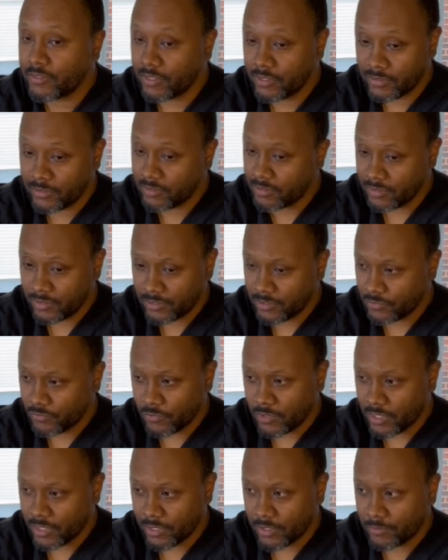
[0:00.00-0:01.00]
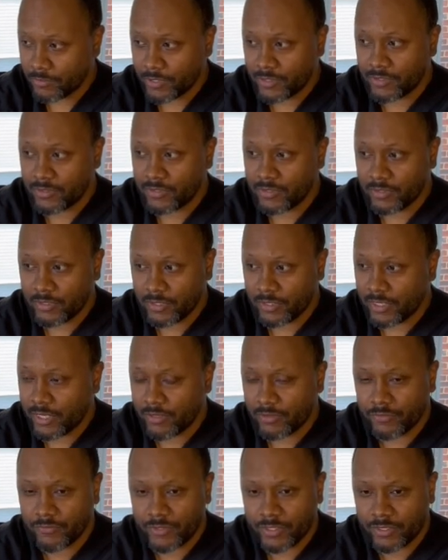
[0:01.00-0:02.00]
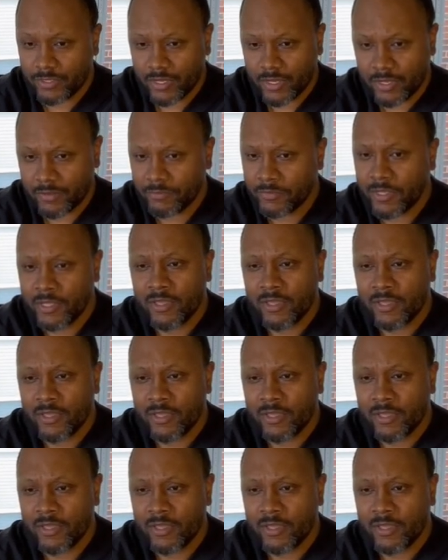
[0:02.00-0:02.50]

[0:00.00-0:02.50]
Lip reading: didn't just walk out of presidency after Vietnam.